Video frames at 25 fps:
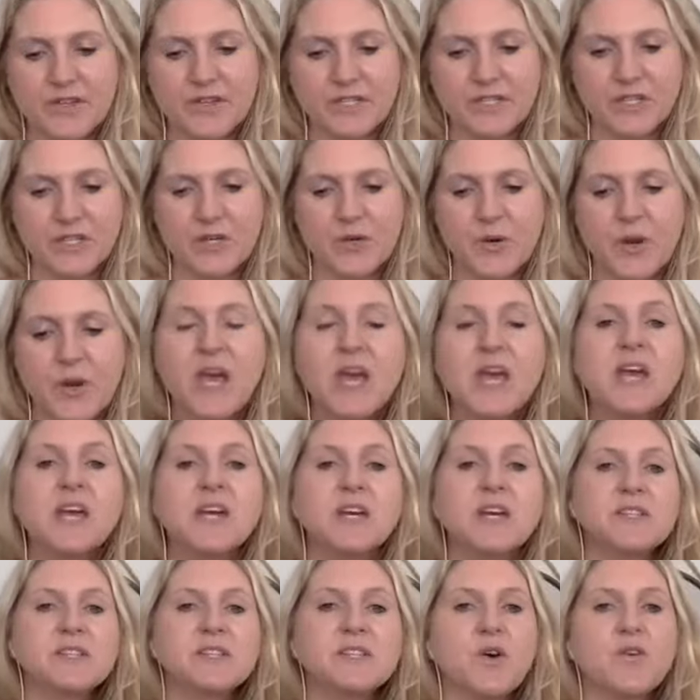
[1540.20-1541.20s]
too.
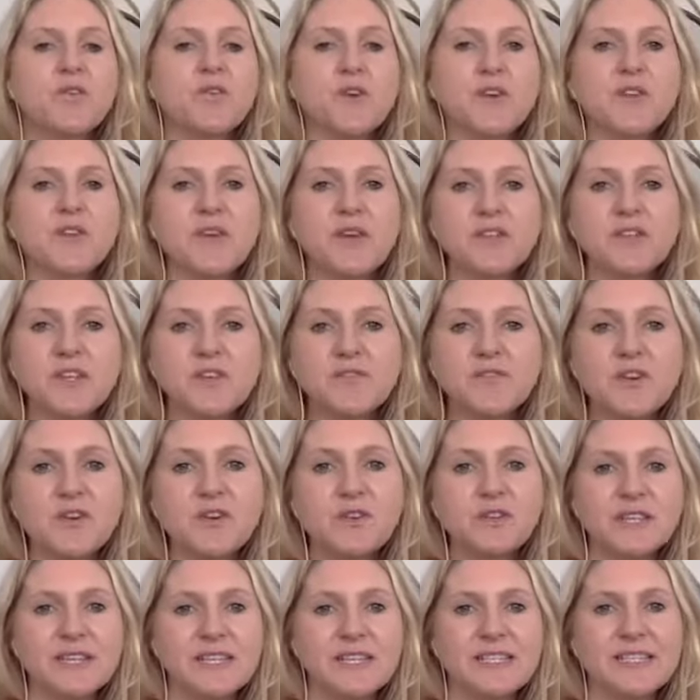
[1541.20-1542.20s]
So for those of you
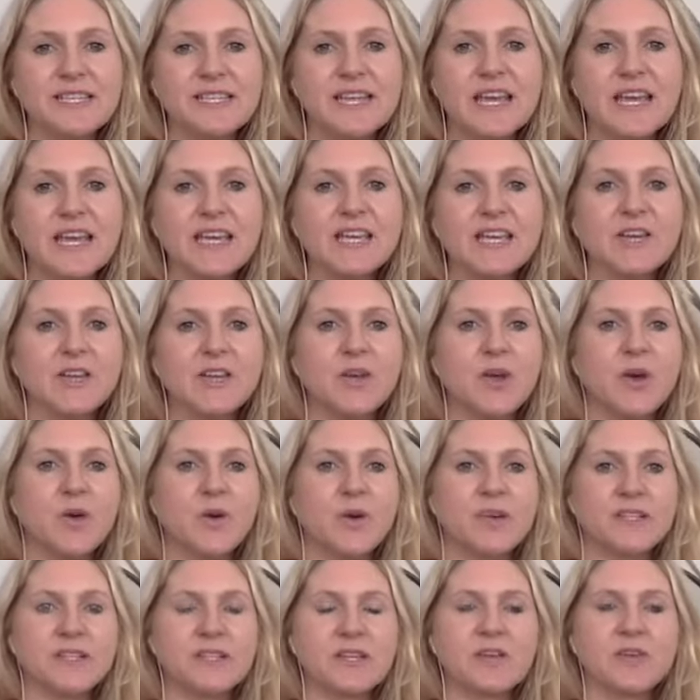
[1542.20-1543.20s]
listening, you know,
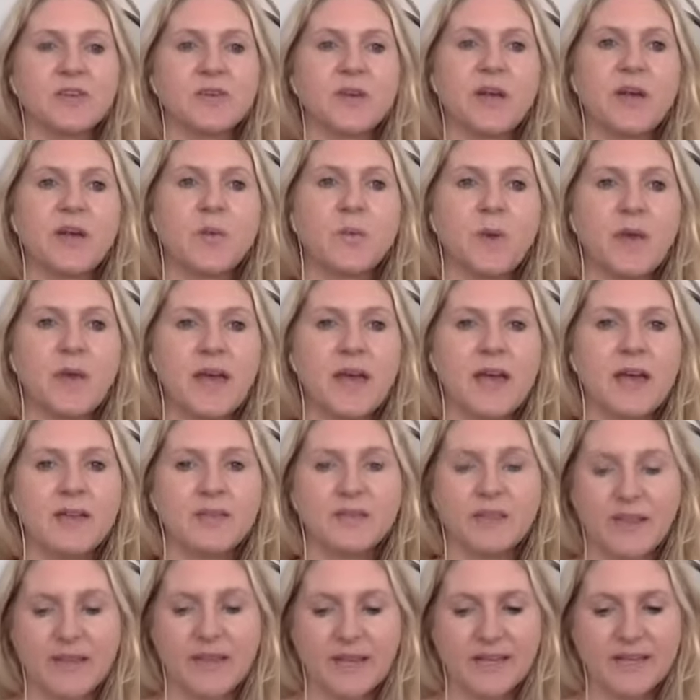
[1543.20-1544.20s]
it's a great way,
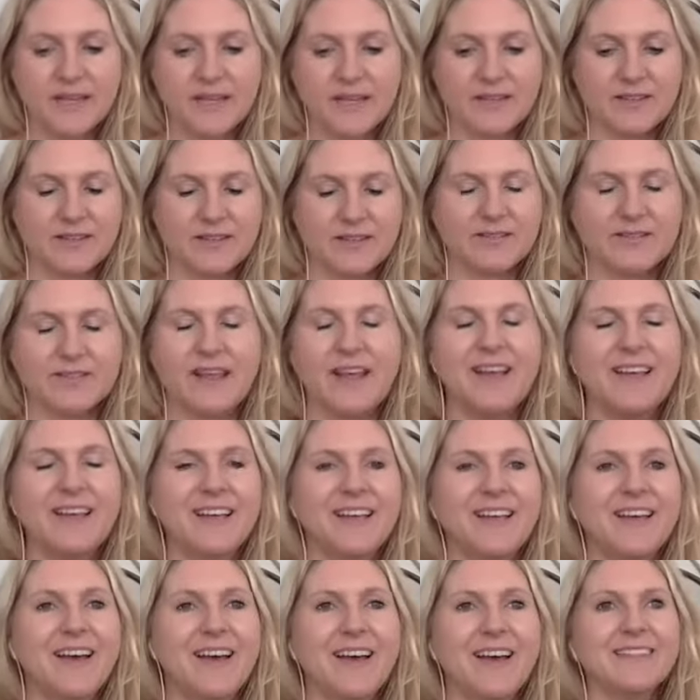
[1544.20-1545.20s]
like,
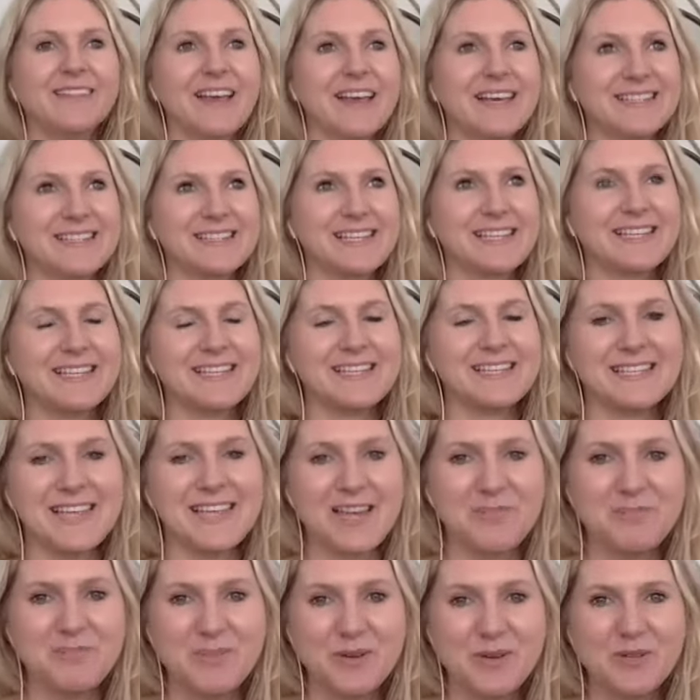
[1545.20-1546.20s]
like Cindy
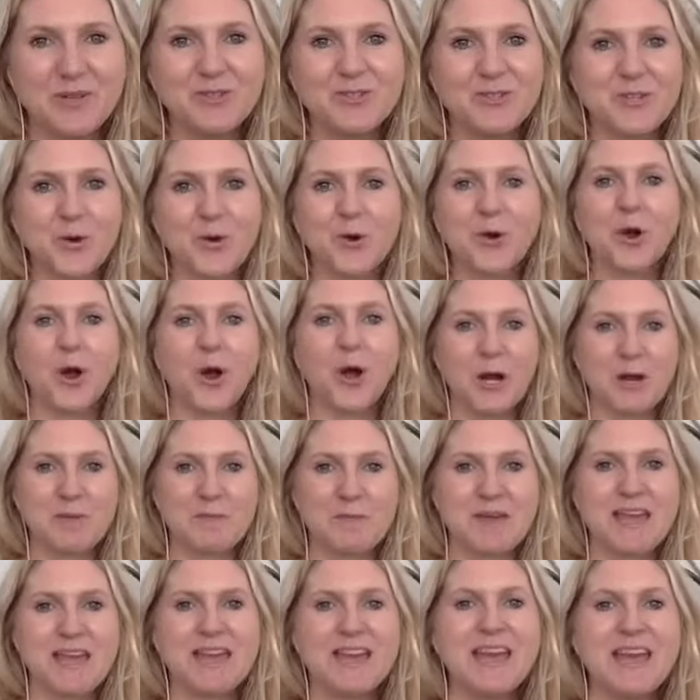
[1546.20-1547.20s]
said, build your
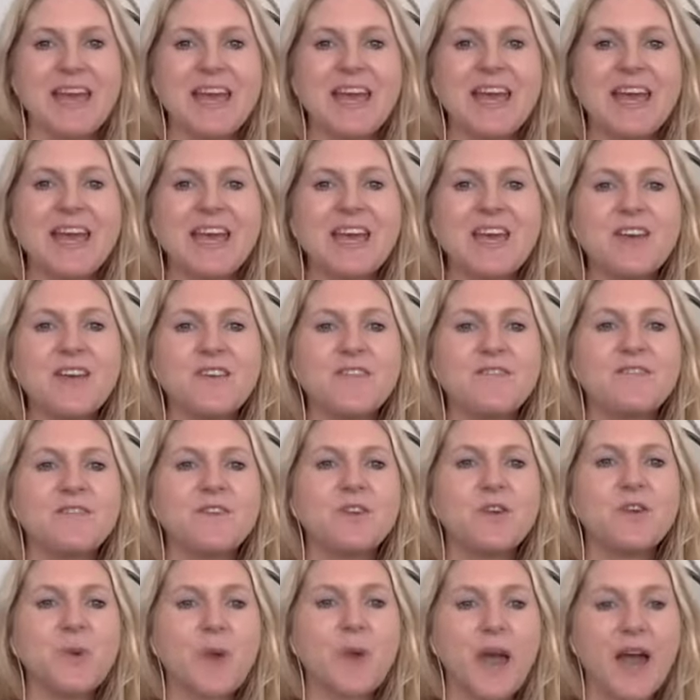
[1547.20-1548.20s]
army. If
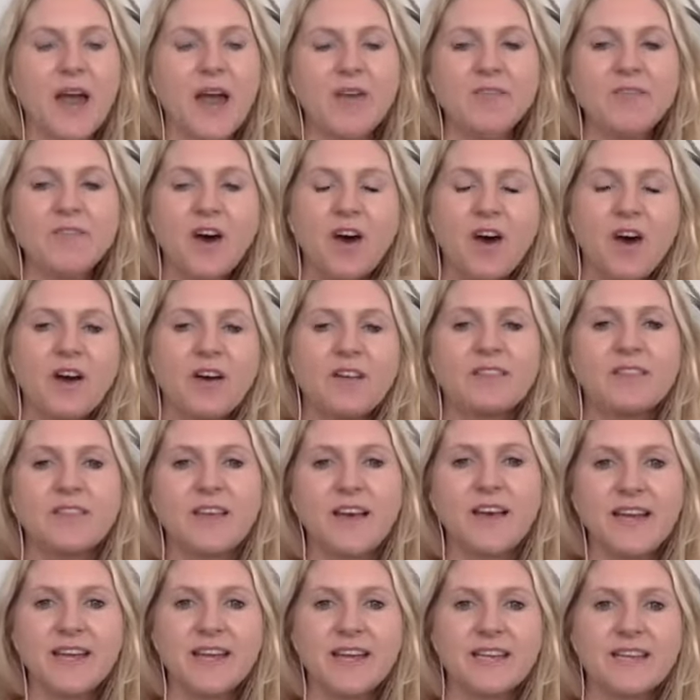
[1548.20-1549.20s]
you have the
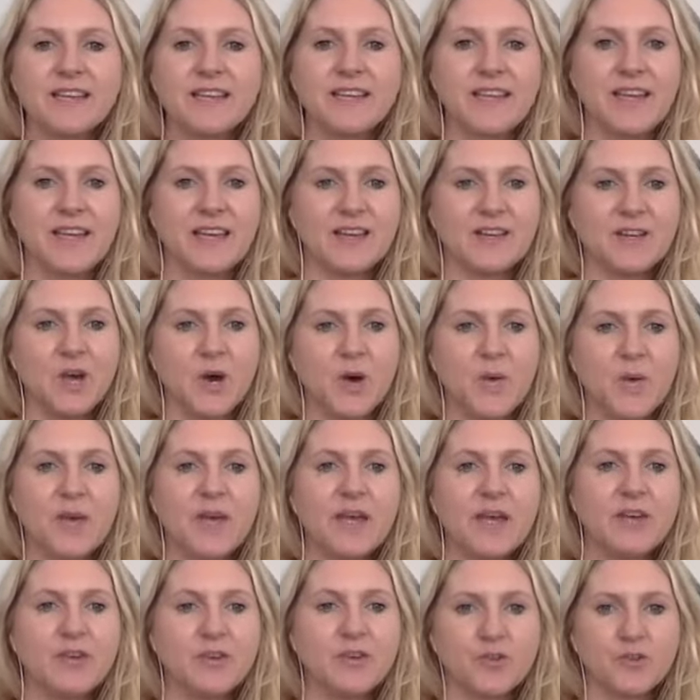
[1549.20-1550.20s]
online
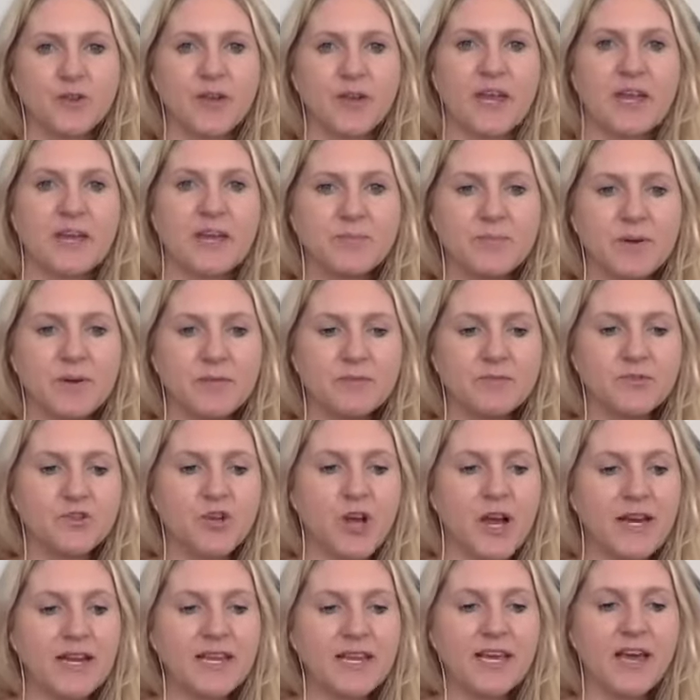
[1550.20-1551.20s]
going, great, but
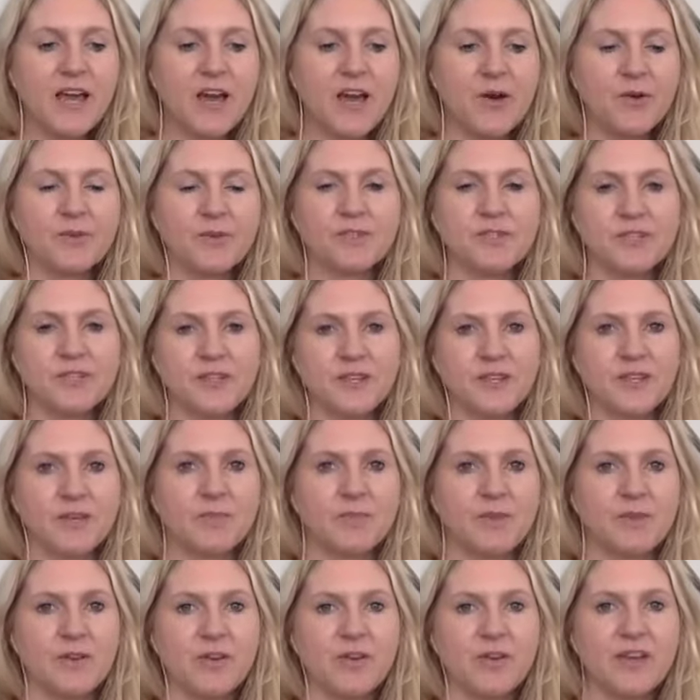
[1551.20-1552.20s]
try to get out into the
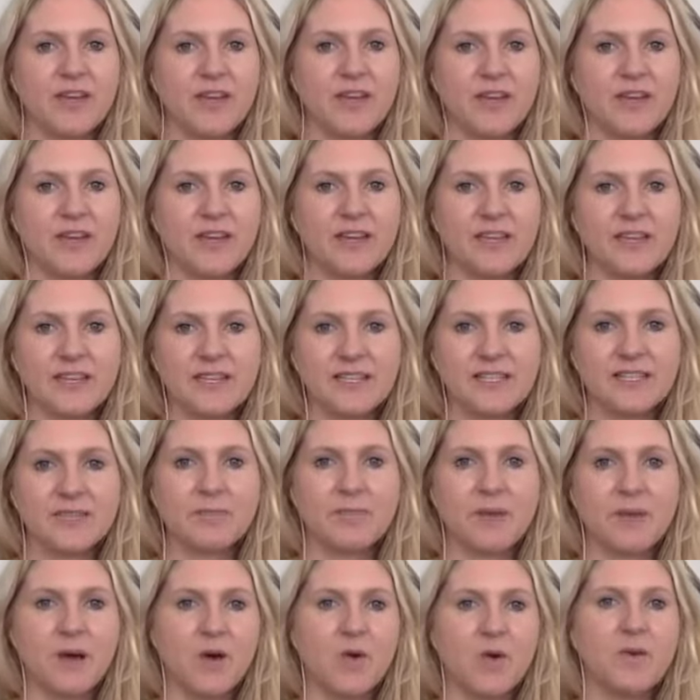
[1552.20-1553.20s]
community. It is
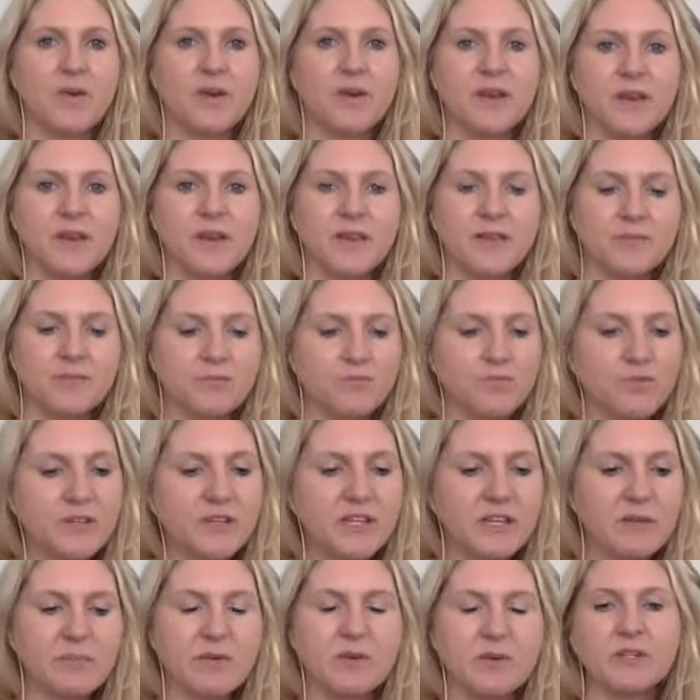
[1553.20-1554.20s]
about
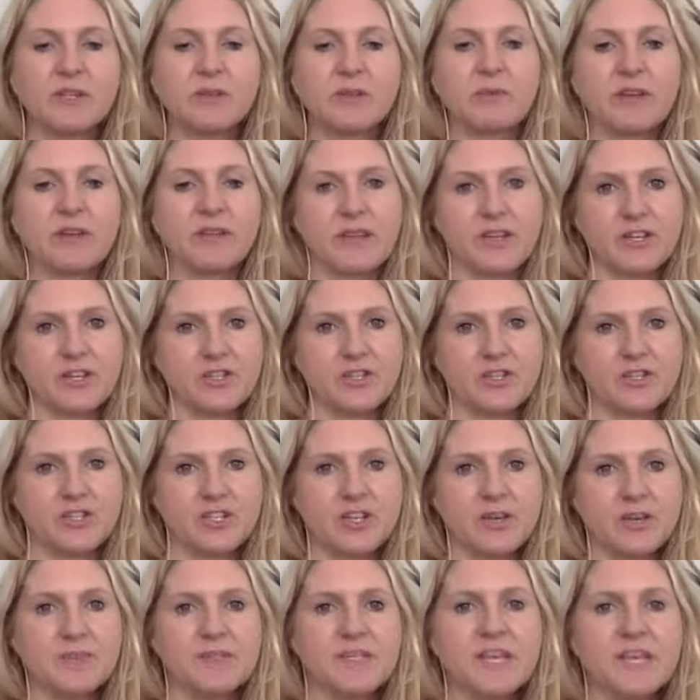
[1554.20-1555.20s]
really building
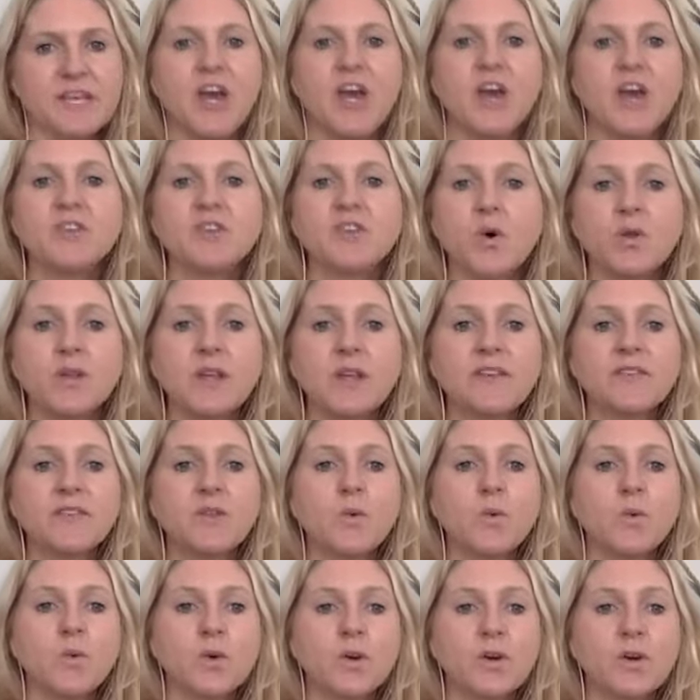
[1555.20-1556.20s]
relationships. Don't let
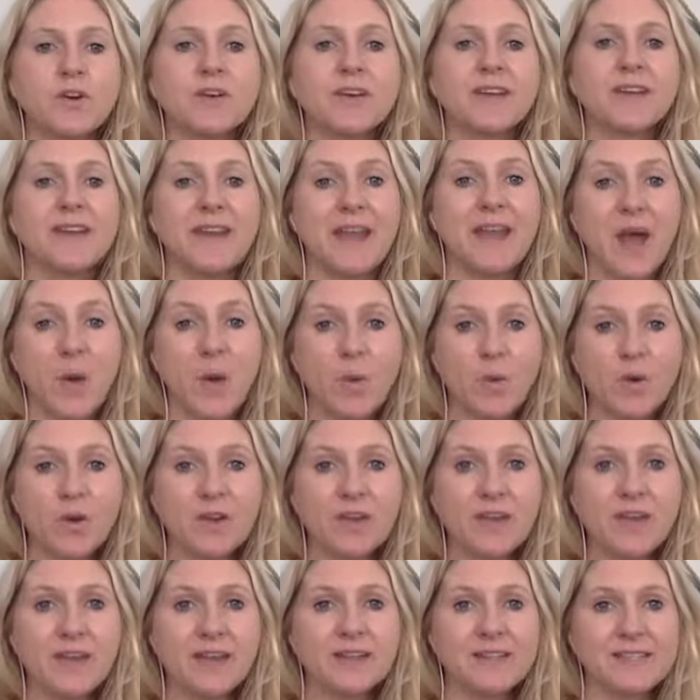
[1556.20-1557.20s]
the word
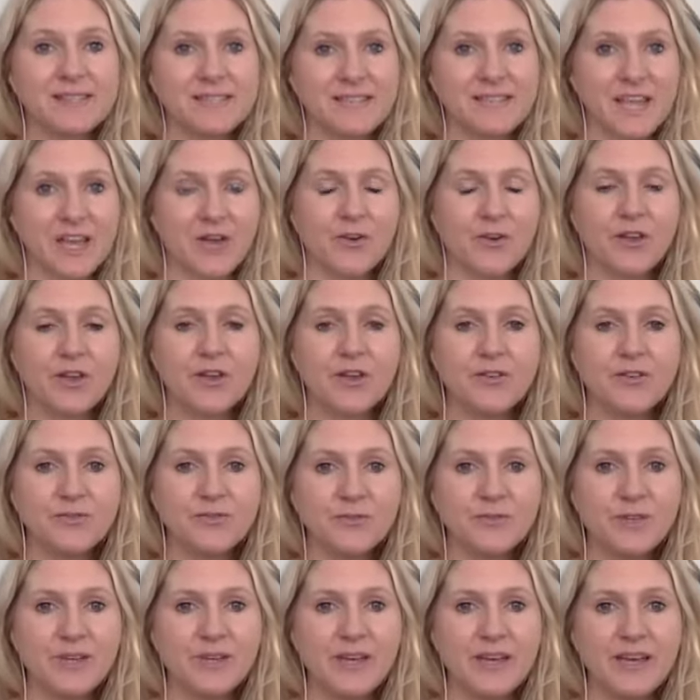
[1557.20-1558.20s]
networking scare
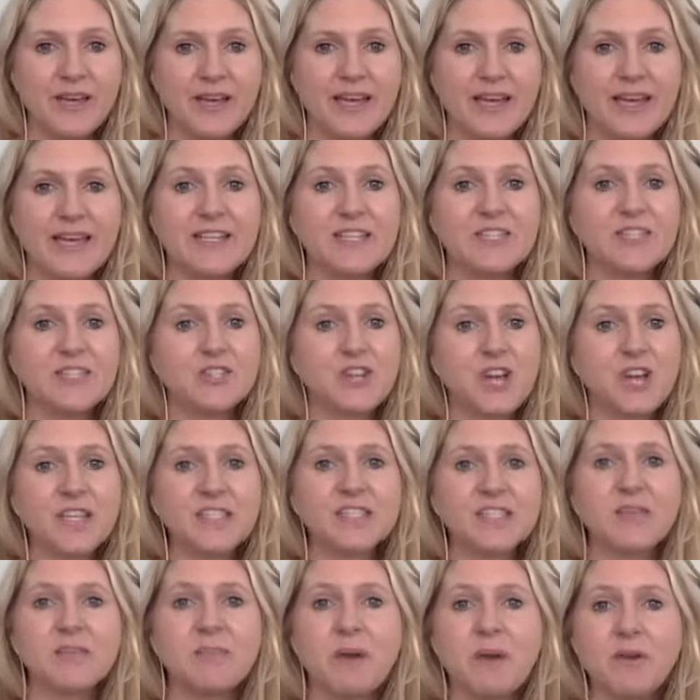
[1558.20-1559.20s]
you. It's
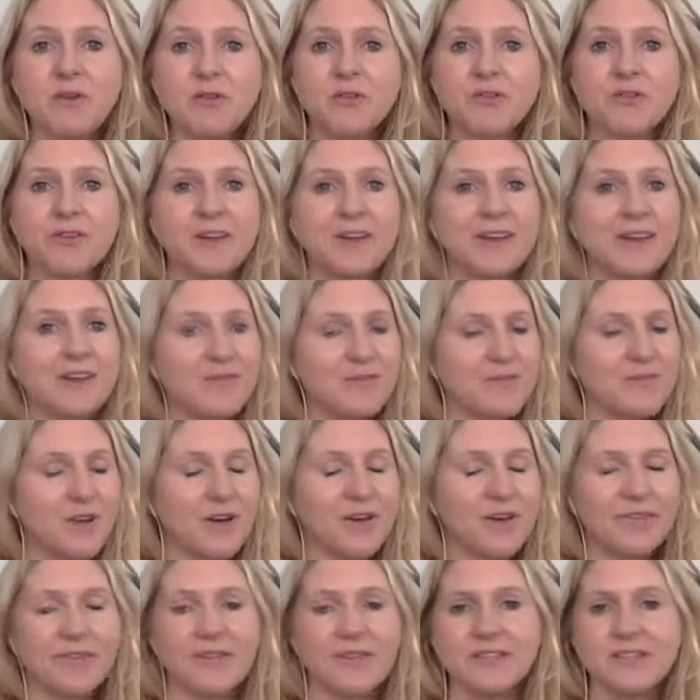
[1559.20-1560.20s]
just about creating
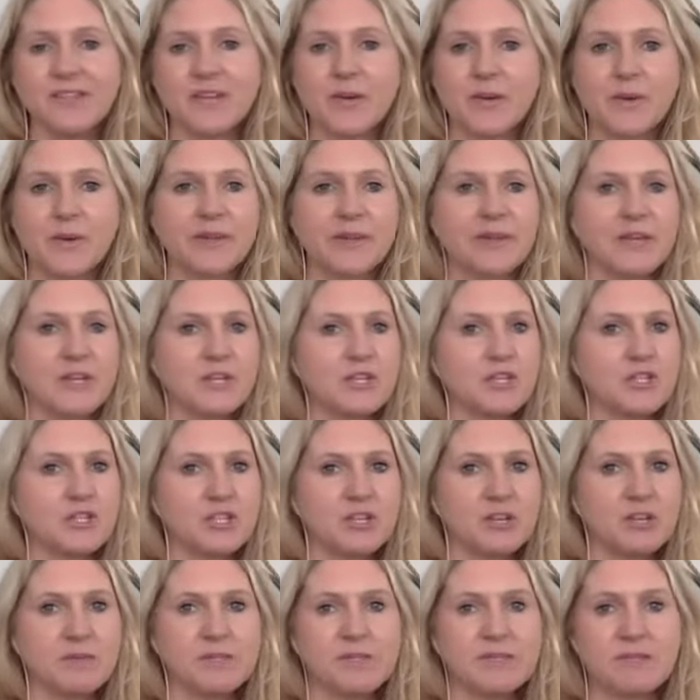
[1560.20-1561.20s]
authentic
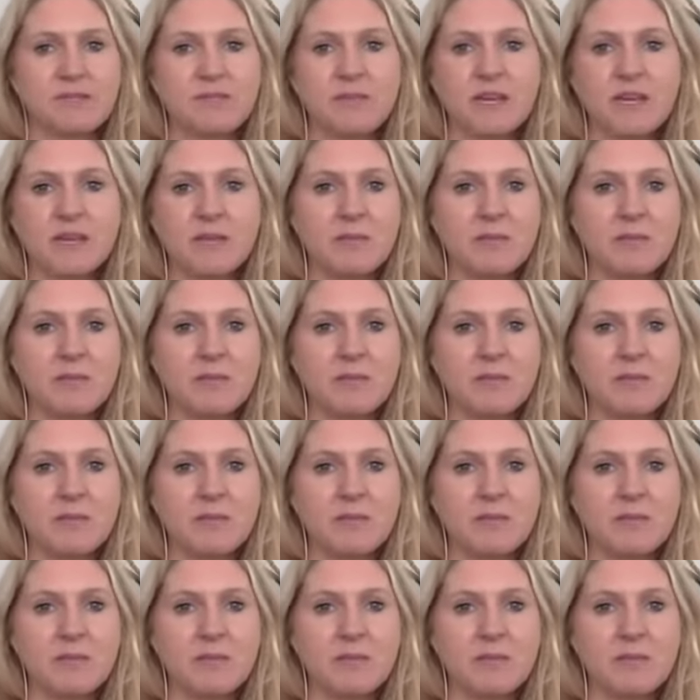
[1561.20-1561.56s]
relationships and meeting